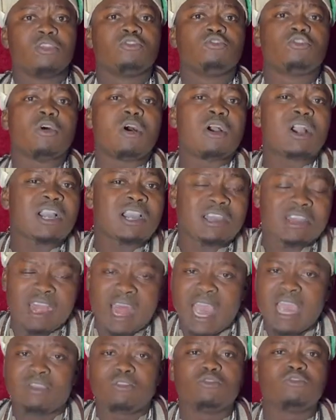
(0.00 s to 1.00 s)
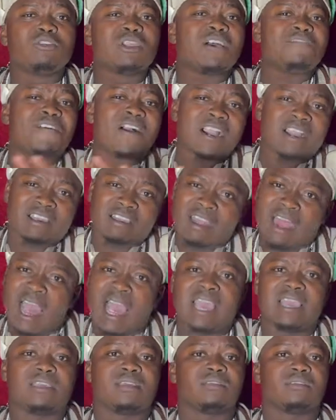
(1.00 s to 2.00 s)
Don't cry. You will never
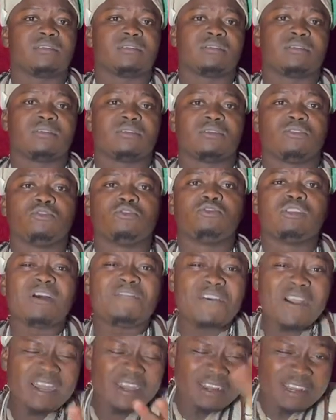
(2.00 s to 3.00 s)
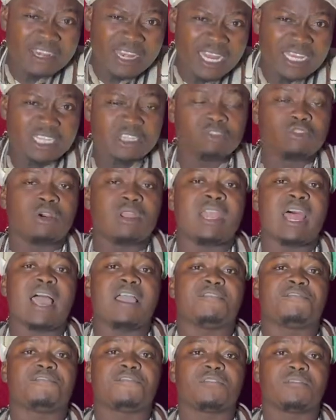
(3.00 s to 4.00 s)
cry. You will never regret in your
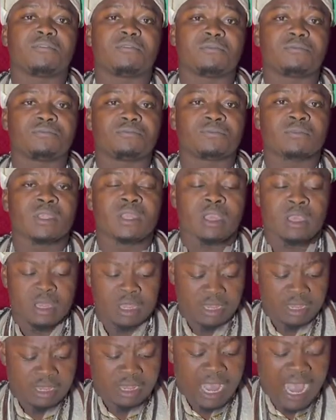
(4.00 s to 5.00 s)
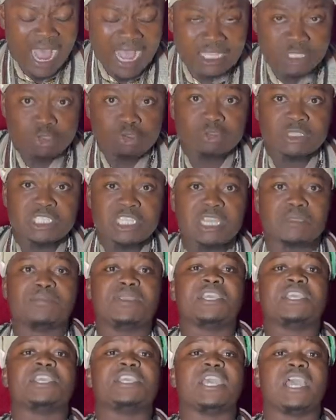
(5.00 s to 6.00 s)
life. As you see
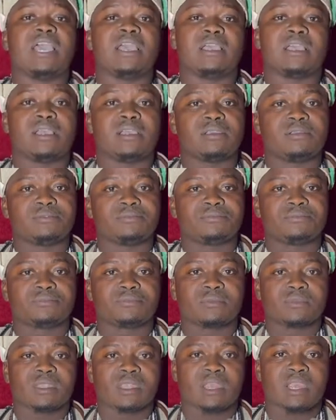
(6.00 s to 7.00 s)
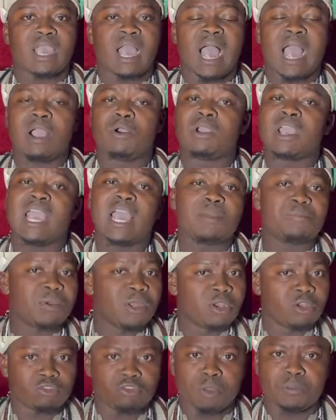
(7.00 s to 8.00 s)
me here, I will help
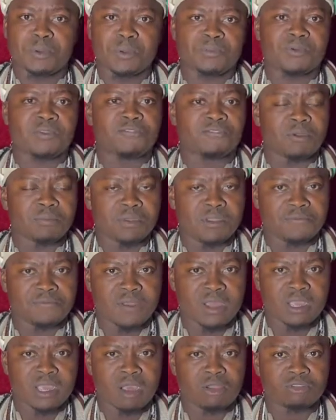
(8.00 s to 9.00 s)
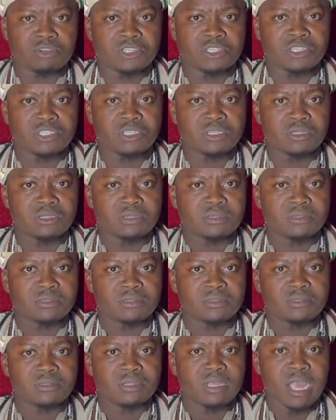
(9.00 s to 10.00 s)
a lot of people from different countries.
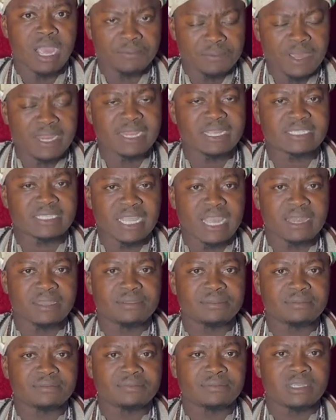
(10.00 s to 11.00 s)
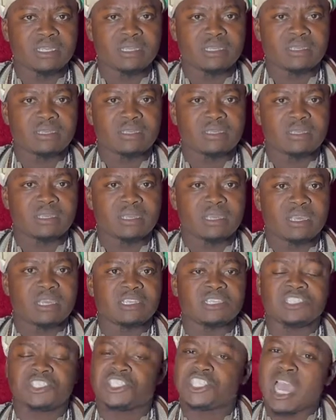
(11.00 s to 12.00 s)
I understand.
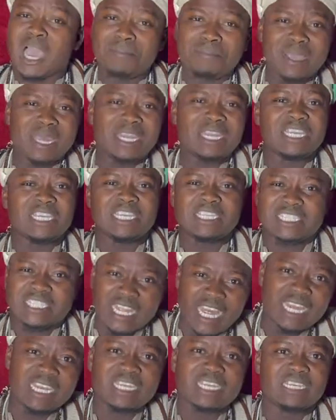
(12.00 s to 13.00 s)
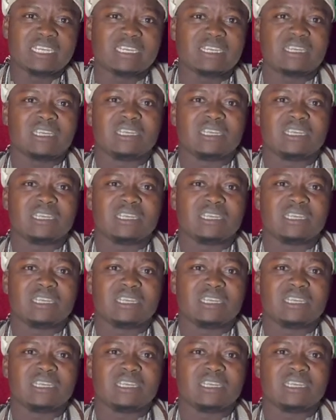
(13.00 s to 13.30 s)
Germany, Italy.